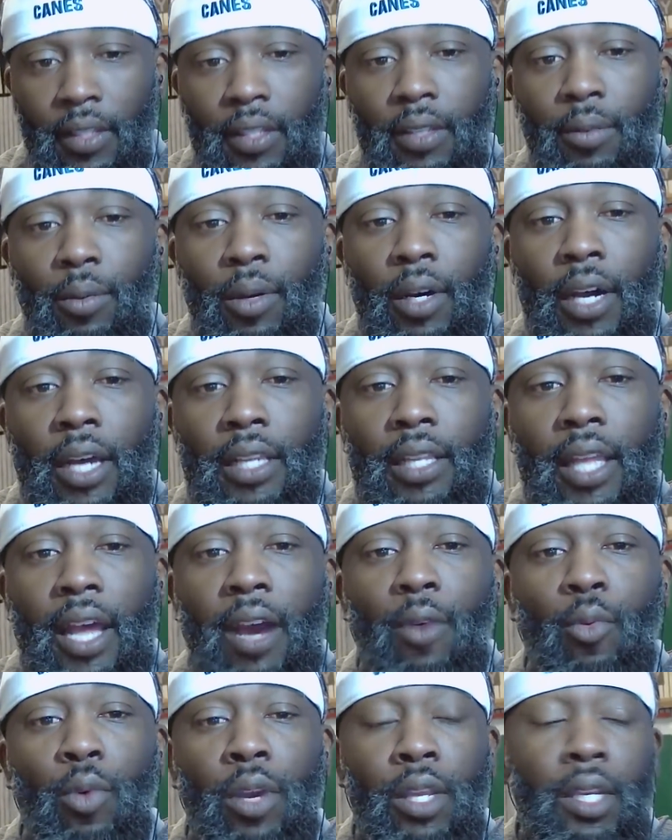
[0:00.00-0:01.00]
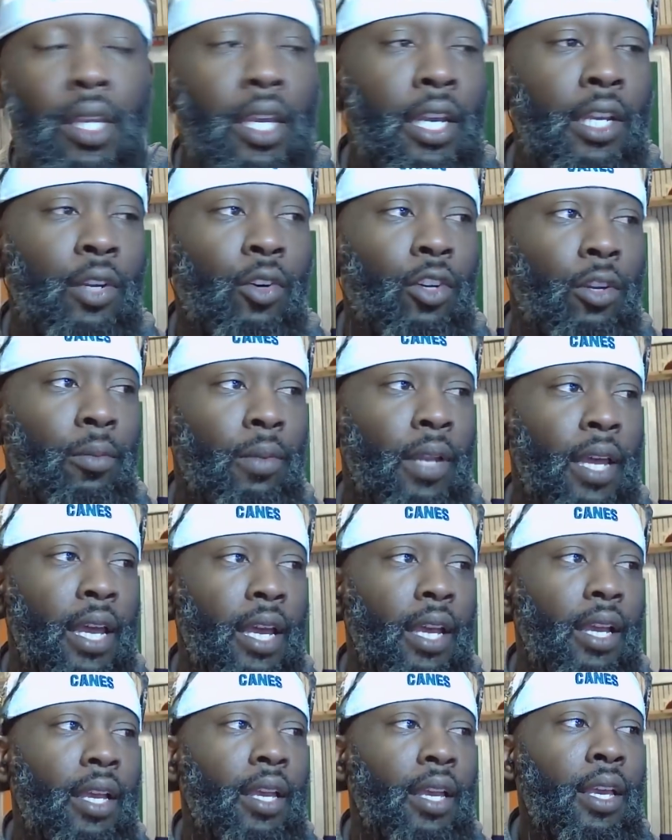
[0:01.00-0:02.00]
Well, I went in
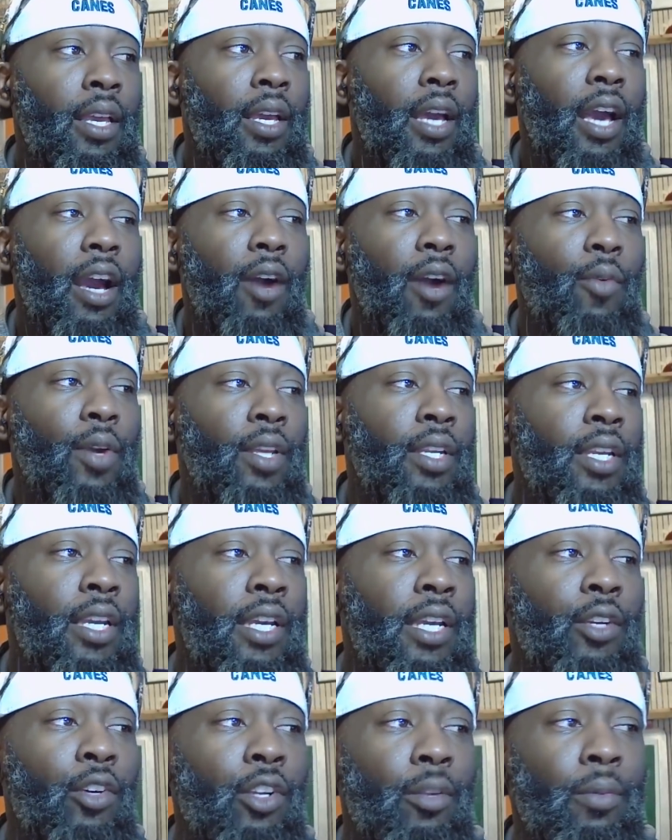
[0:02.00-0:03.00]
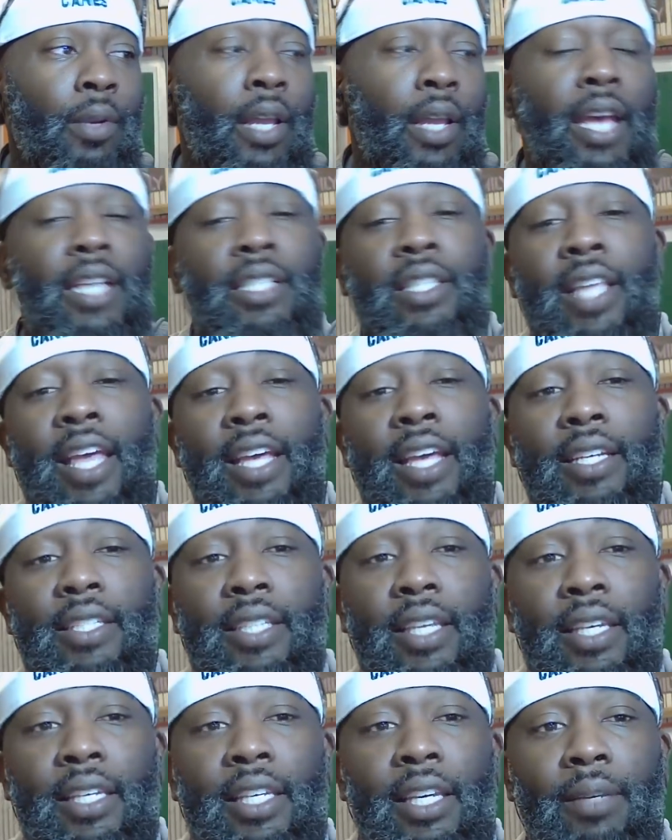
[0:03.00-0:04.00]
on them last night because
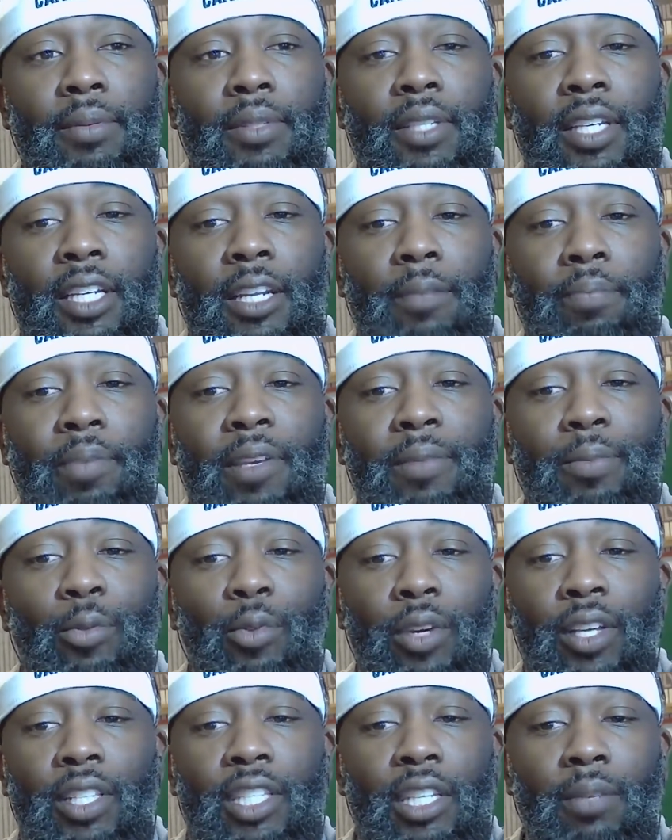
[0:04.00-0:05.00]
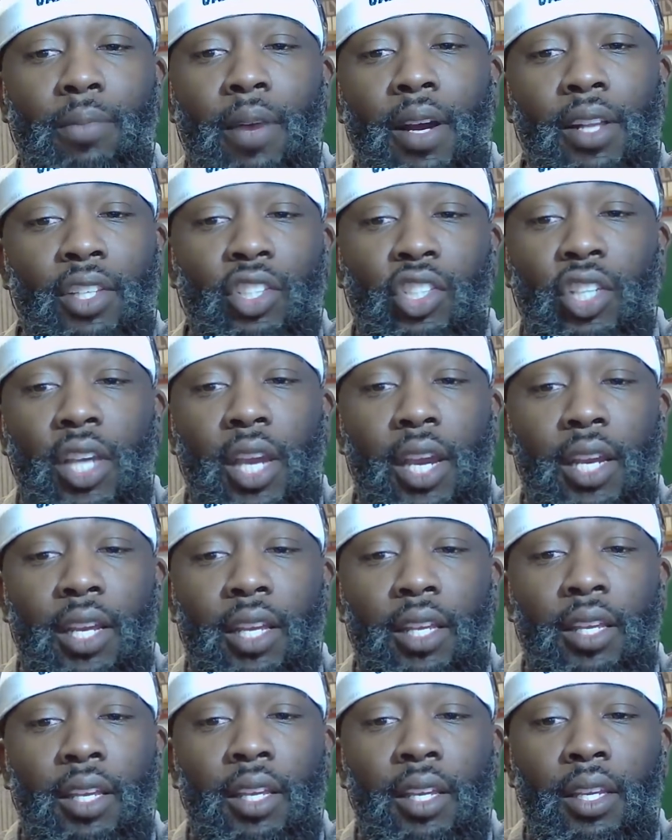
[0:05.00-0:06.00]
they kept sending people into my chat
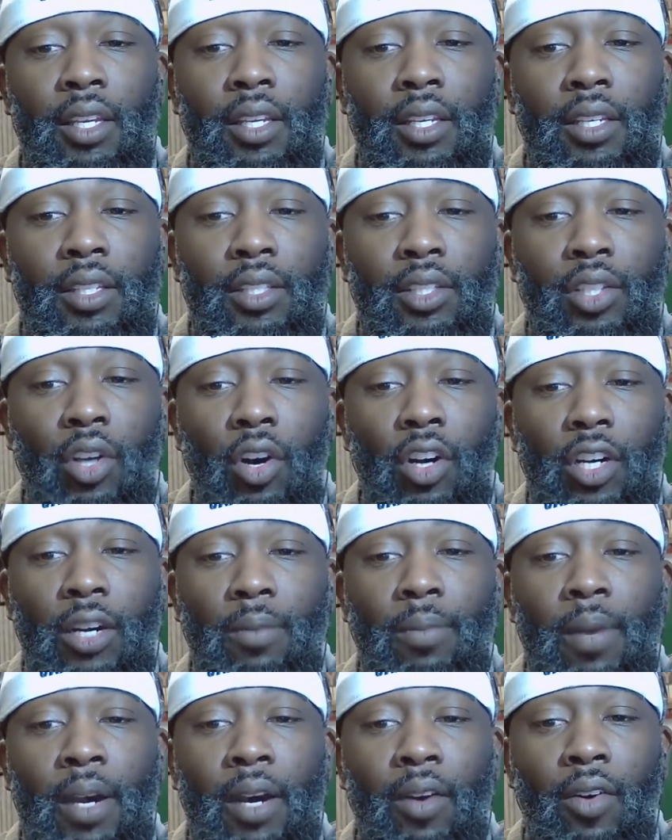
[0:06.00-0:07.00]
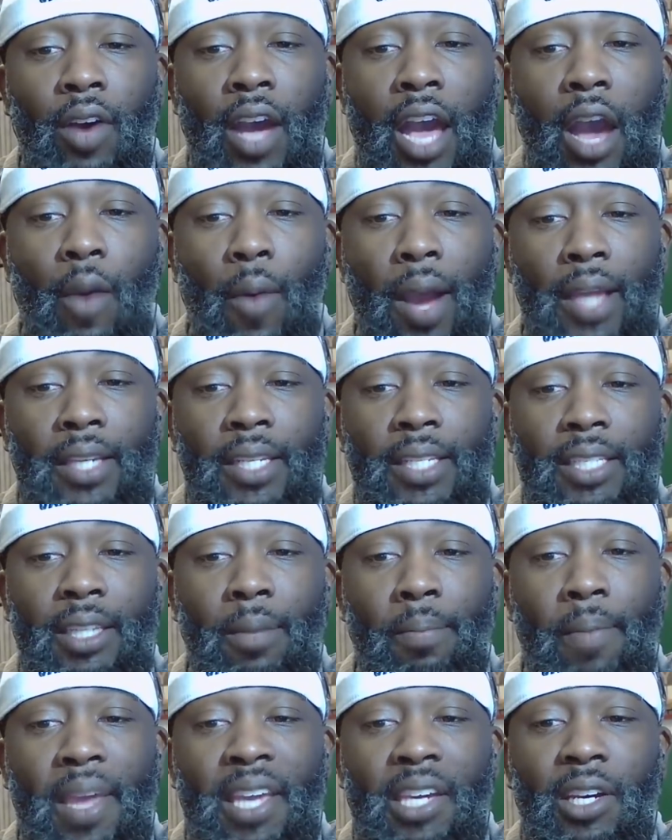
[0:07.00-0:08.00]
talking about how I need to
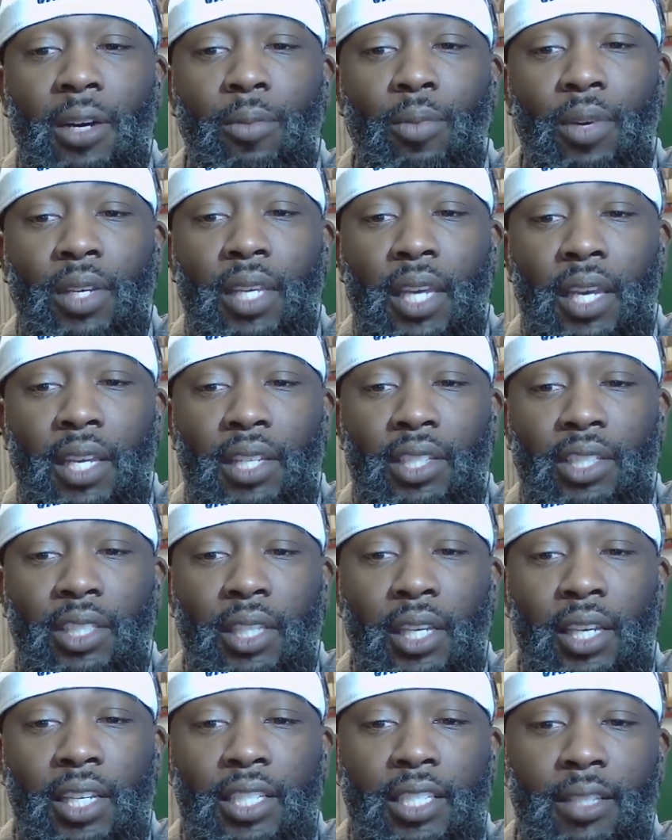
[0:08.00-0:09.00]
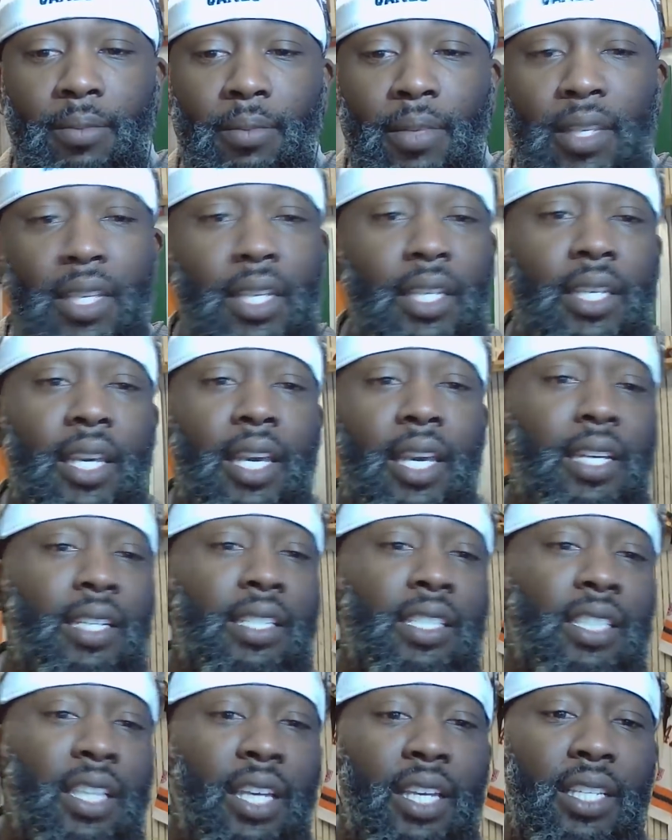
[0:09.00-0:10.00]
make up with Cane Shades and me and Cane
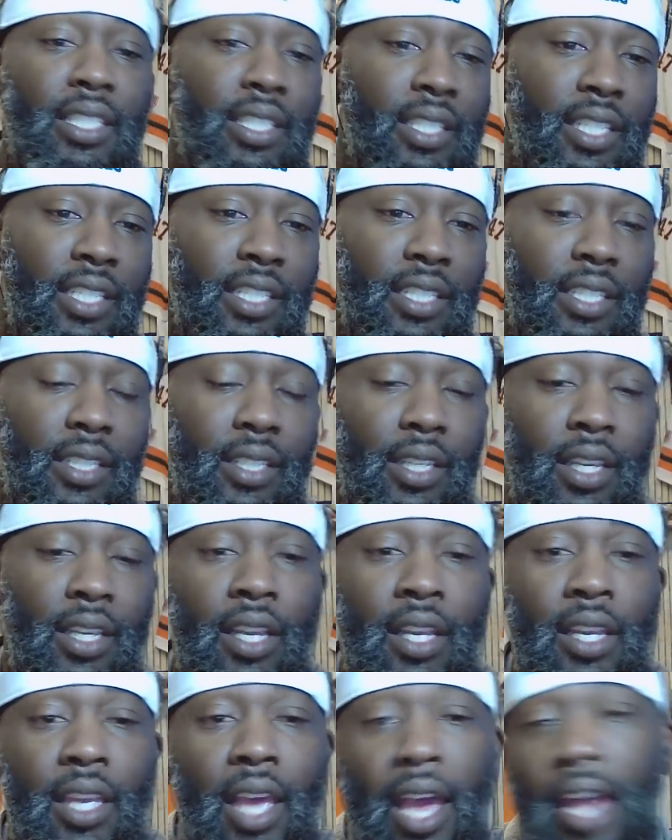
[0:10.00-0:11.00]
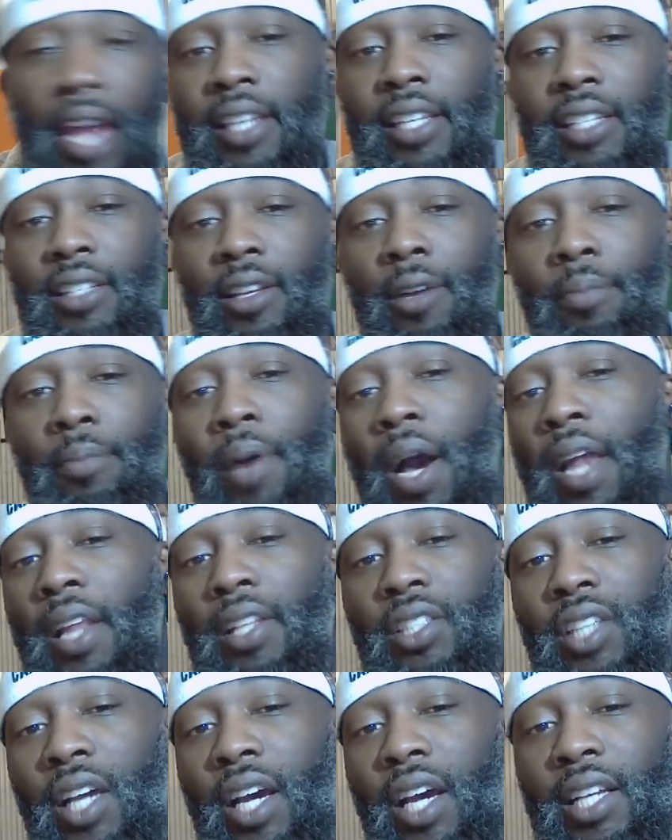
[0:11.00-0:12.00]
Shades I need to
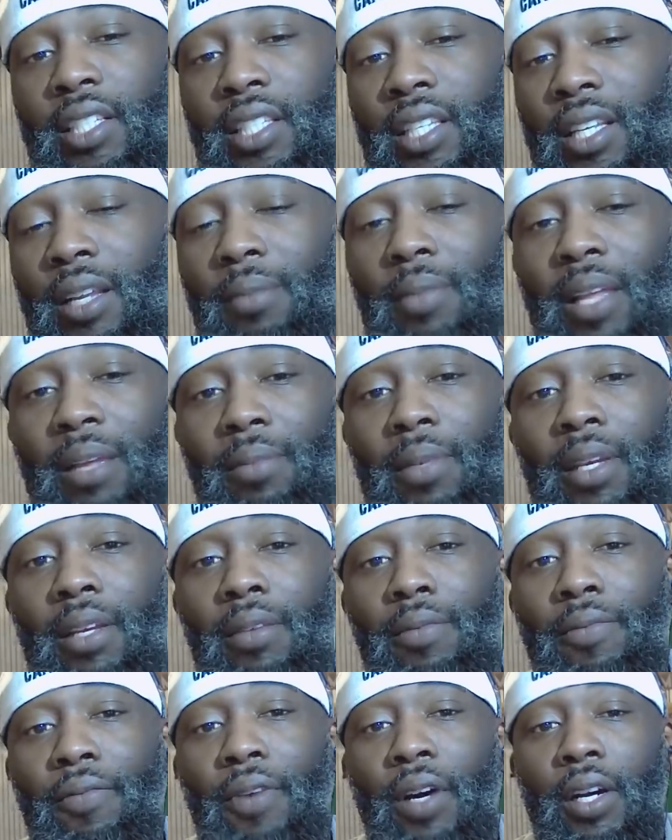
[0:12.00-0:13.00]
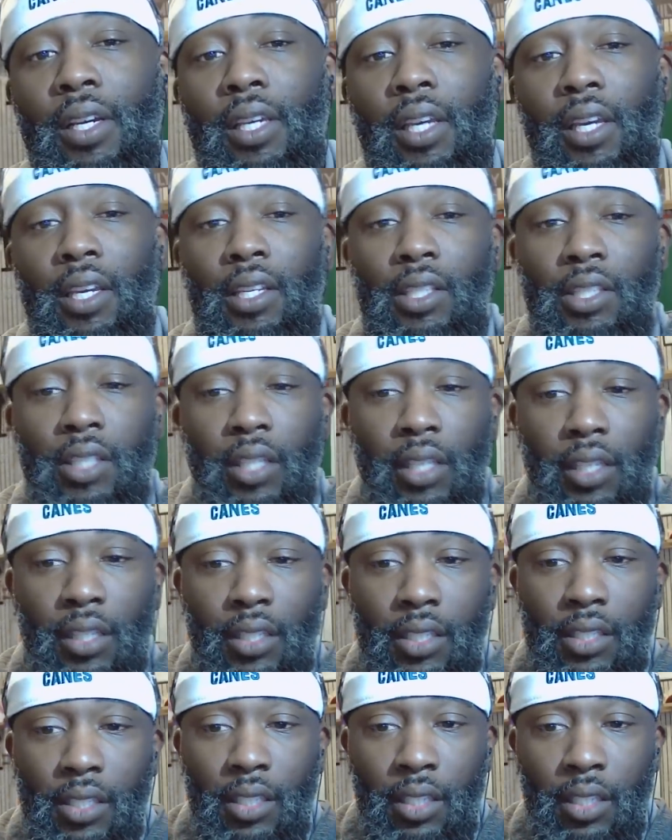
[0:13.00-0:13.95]
apologize to him. Like, man, fuck Cane Shades.